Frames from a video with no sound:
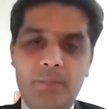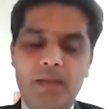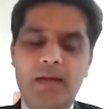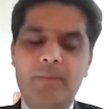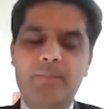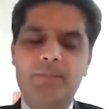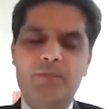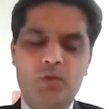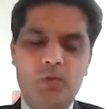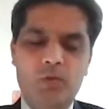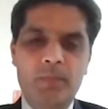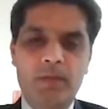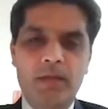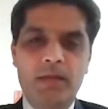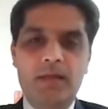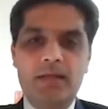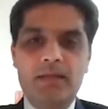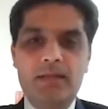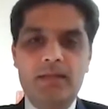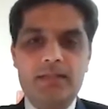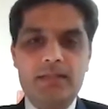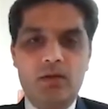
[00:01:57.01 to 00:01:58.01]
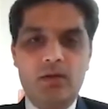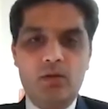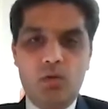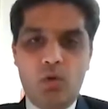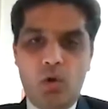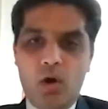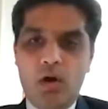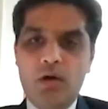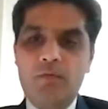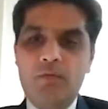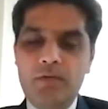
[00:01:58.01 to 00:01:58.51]
Right? So there is a
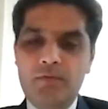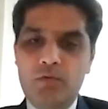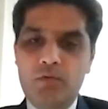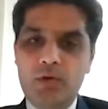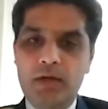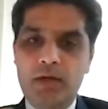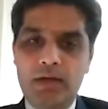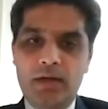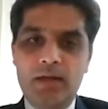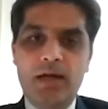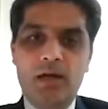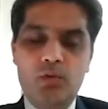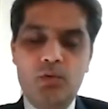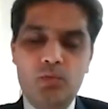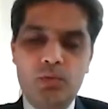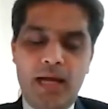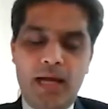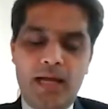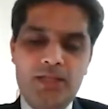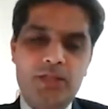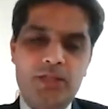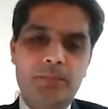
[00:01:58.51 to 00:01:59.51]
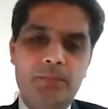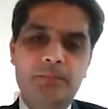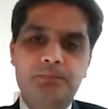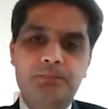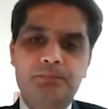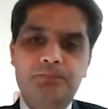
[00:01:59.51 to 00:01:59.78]
long way for India to catch up.